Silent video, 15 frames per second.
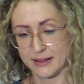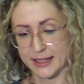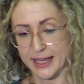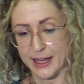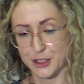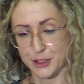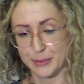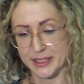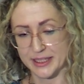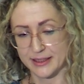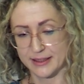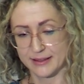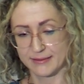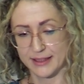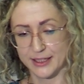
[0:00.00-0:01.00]

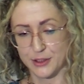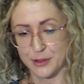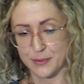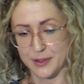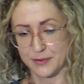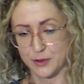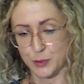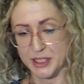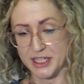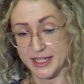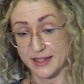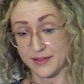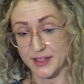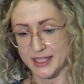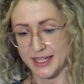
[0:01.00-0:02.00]
catchment in terms of
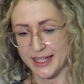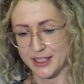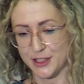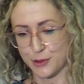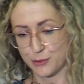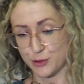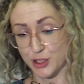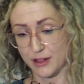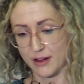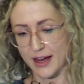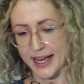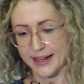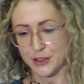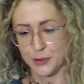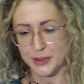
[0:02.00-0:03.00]
2017 till
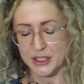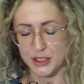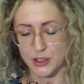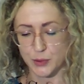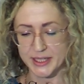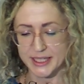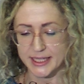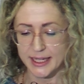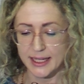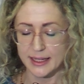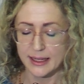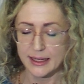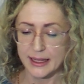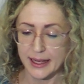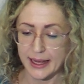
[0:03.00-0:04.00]
July 2020,
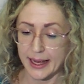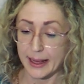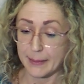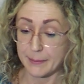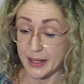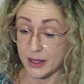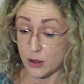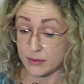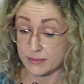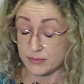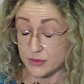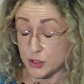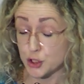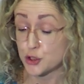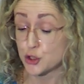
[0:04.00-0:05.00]
but
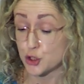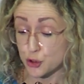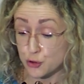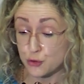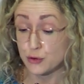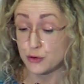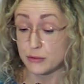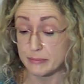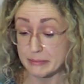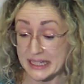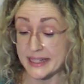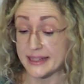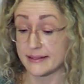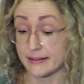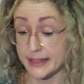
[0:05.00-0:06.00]
2
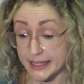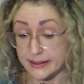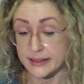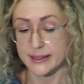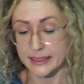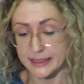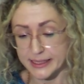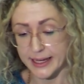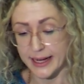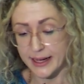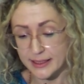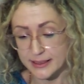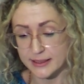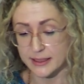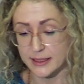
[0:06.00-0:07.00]
million kits sent
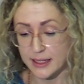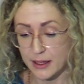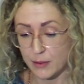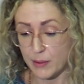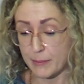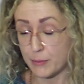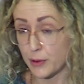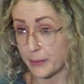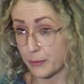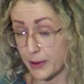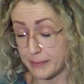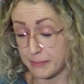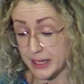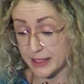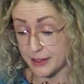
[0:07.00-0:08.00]
out,
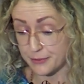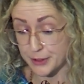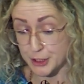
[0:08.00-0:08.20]
1.1 million